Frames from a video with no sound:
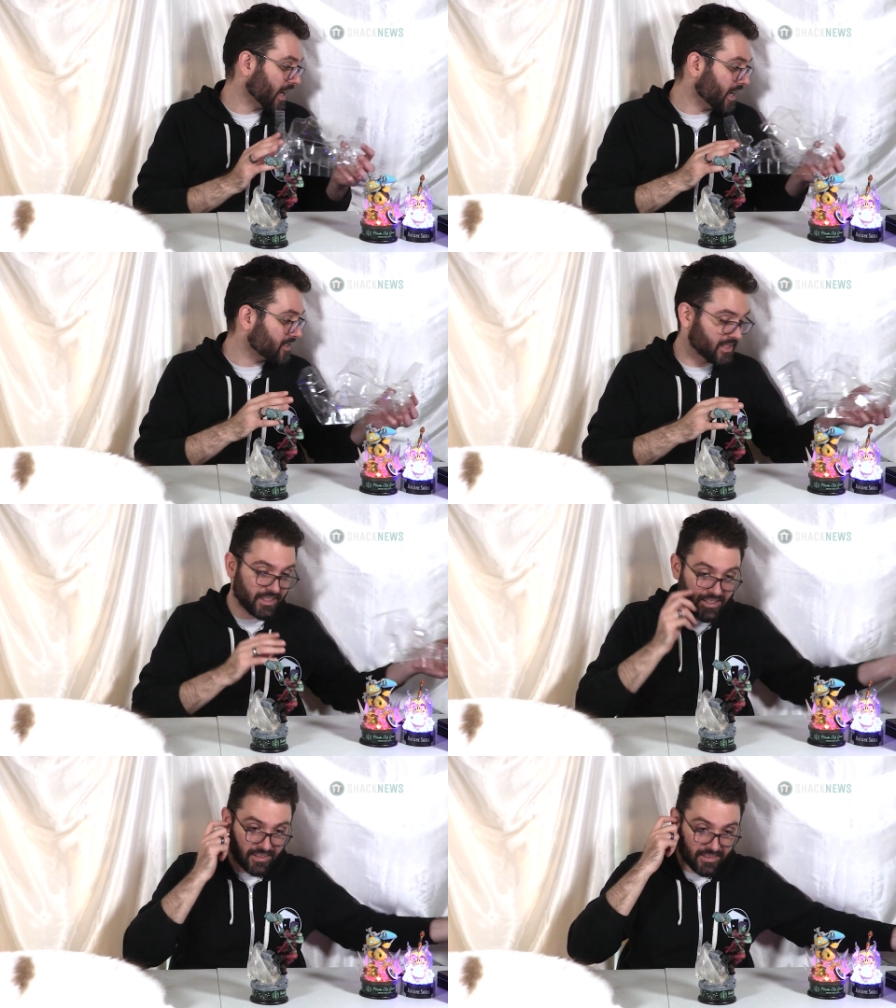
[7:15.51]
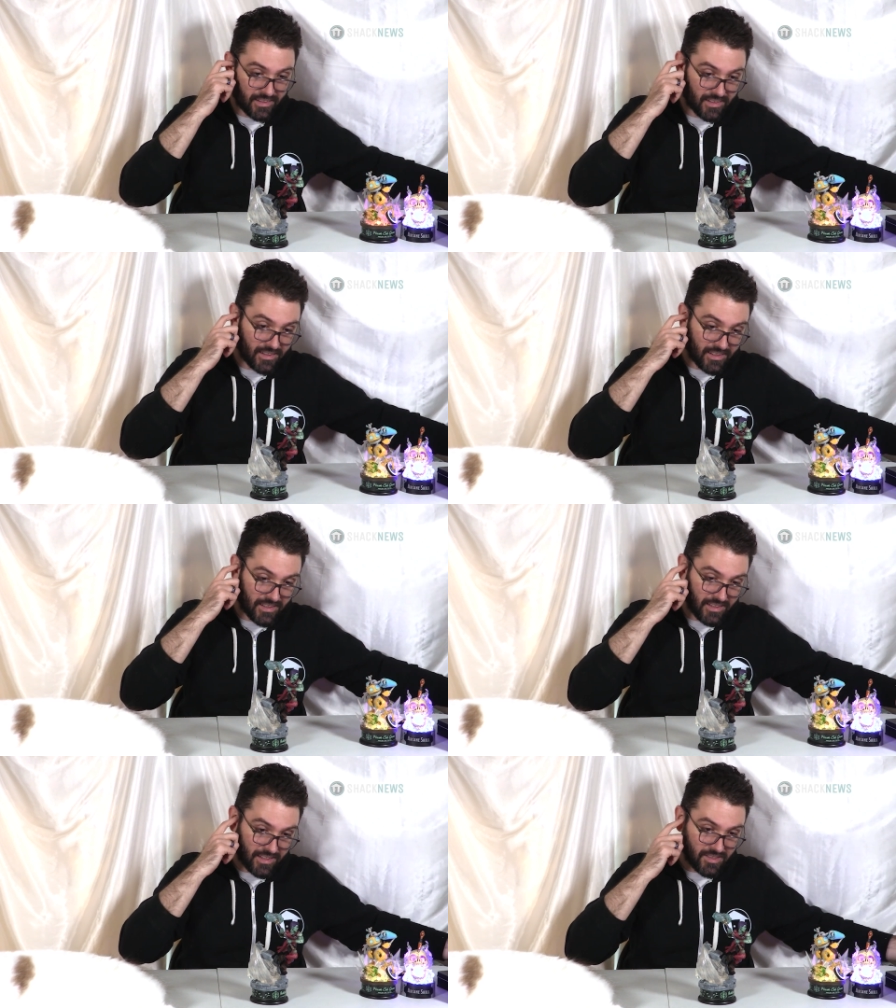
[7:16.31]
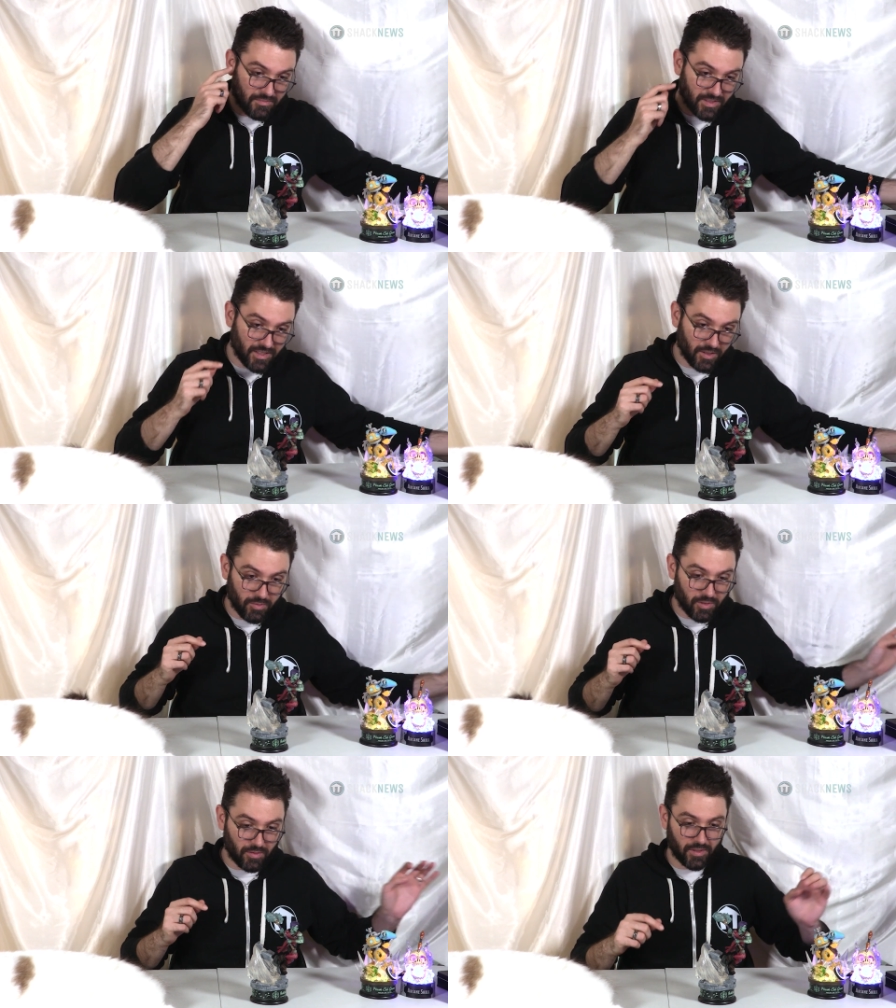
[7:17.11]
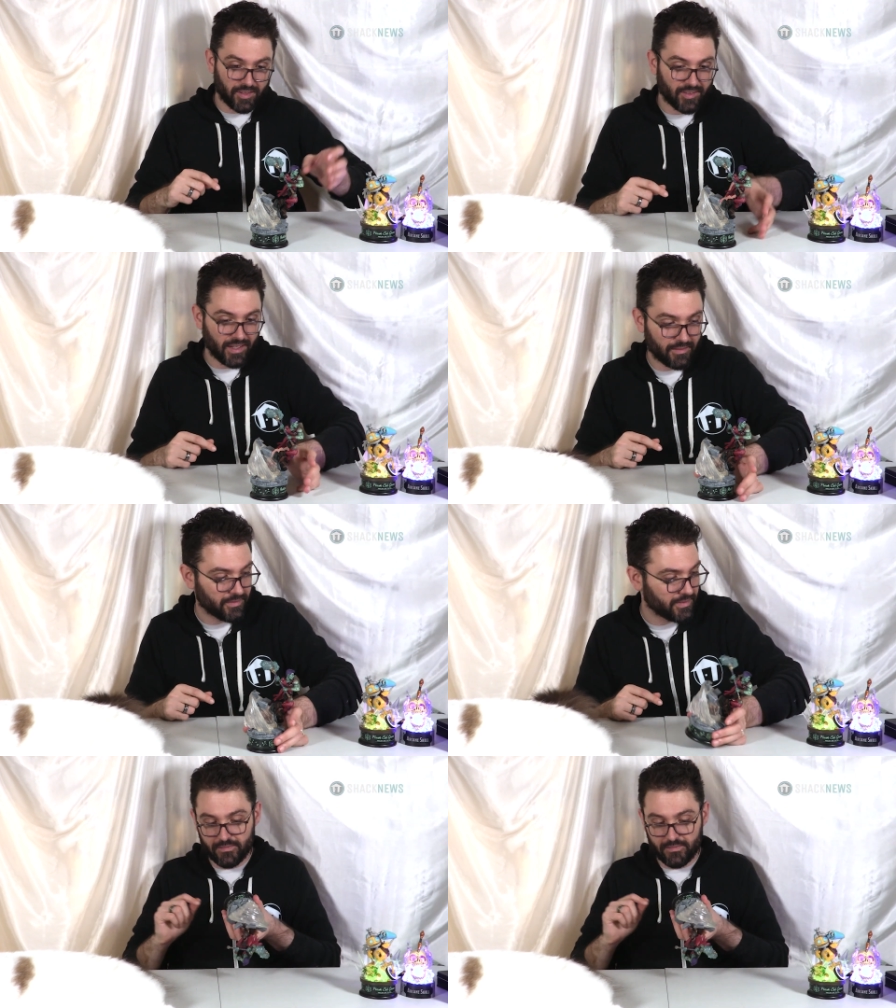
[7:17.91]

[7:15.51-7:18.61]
casting really good quality stuff.